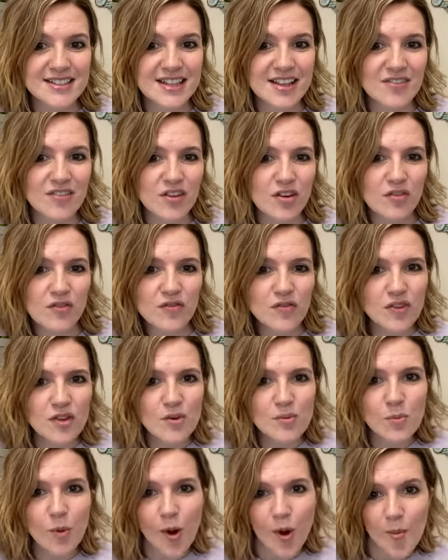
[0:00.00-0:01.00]
give it a few
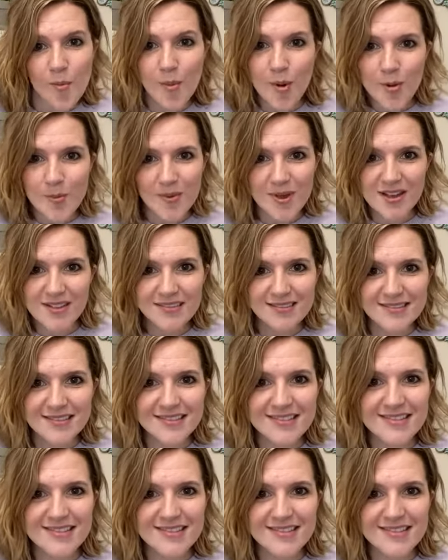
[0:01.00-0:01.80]
more moments.